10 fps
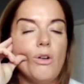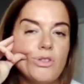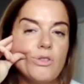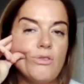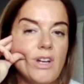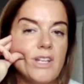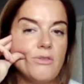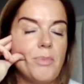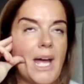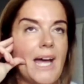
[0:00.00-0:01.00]
Also
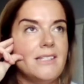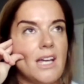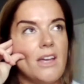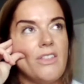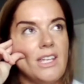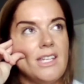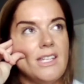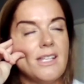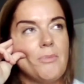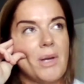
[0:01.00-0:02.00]
Russell Brand, I think
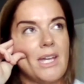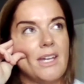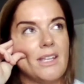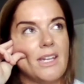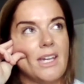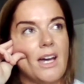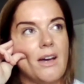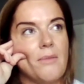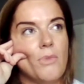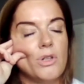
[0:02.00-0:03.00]
he's a bit like
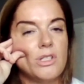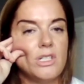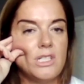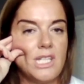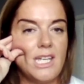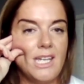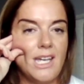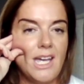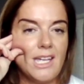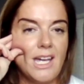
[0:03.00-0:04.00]
a modern day
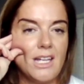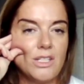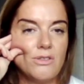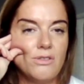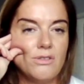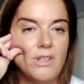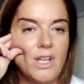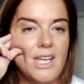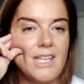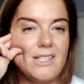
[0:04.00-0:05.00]
Eckhart Tolle.
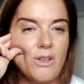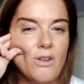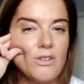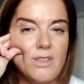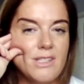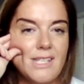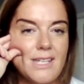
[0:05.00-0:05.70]
He talks all the same